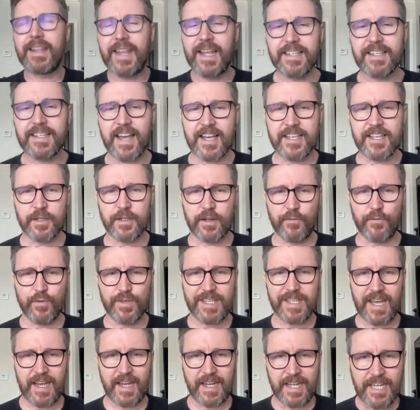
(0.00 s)
things I sort of
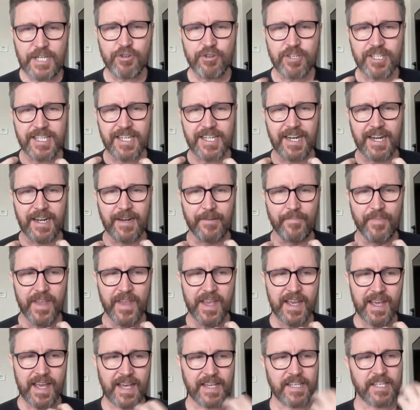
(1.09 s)
was interested in
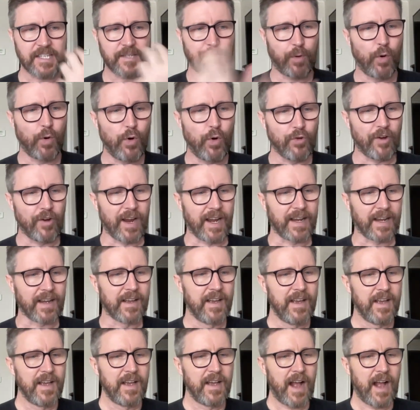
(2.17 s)
exploring.
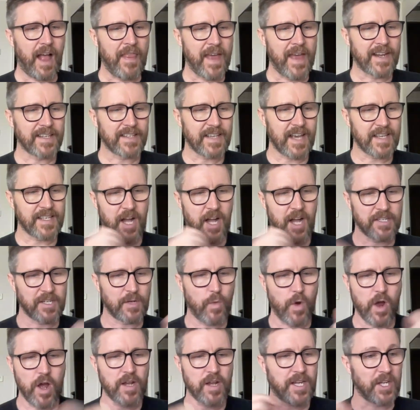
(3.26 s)
And then as I started
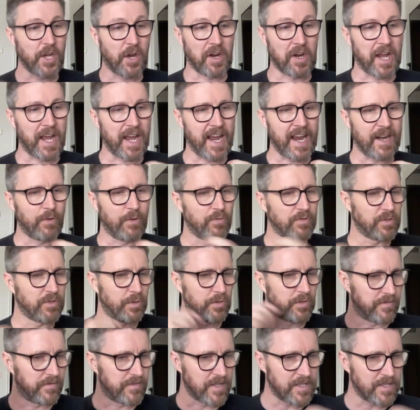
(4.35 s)
working on it, it all sort
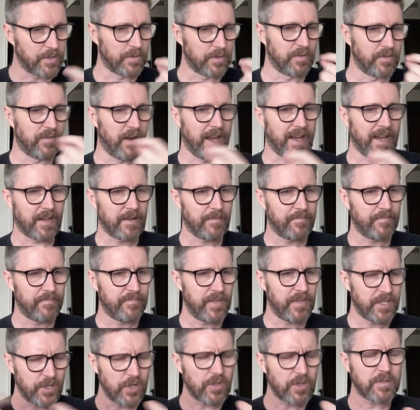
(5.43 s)
of like,
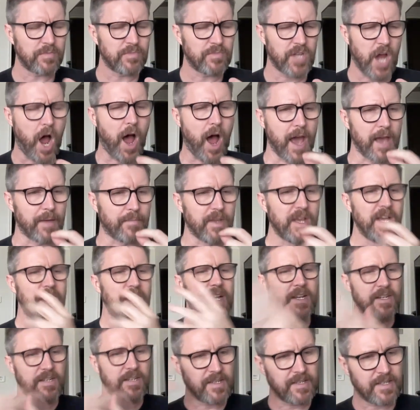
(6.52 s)
it took some time,
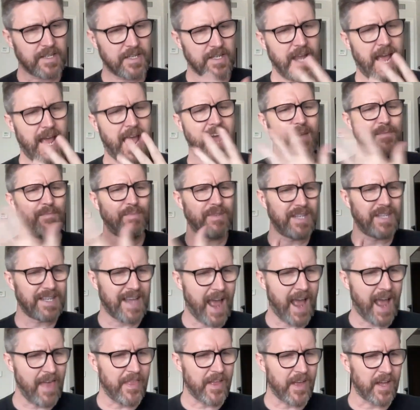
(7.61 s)
just came
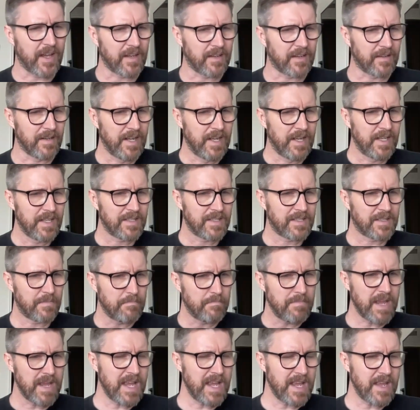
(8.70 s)
together. To
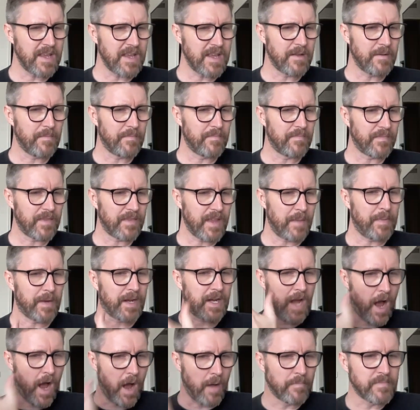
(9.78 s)
me, it
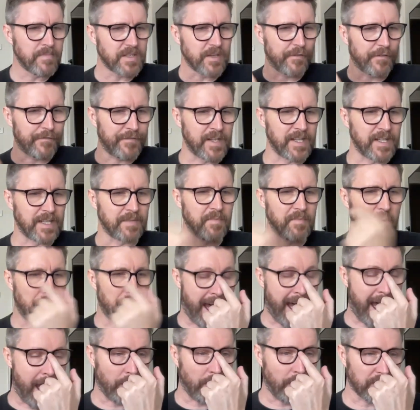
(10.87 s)
becomes a film
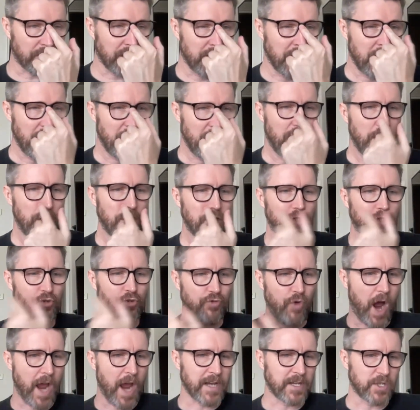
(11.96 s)
about
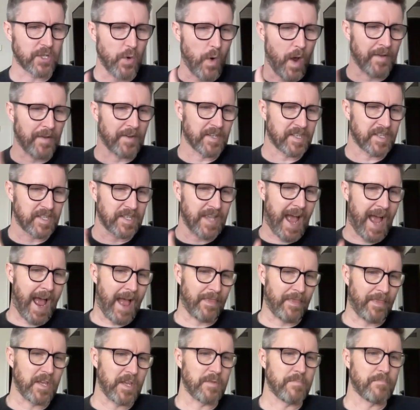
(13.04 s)
trying to
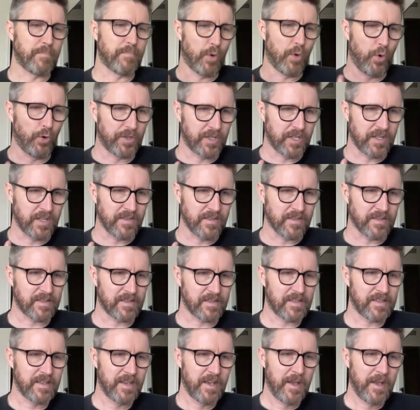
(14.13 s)
understand the
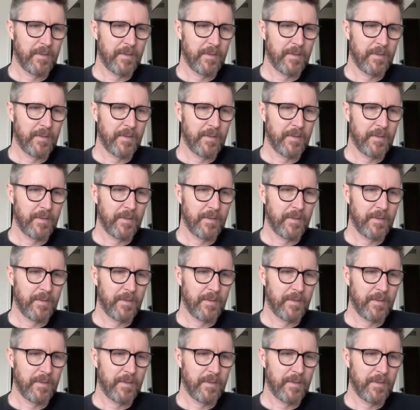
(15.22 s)
importance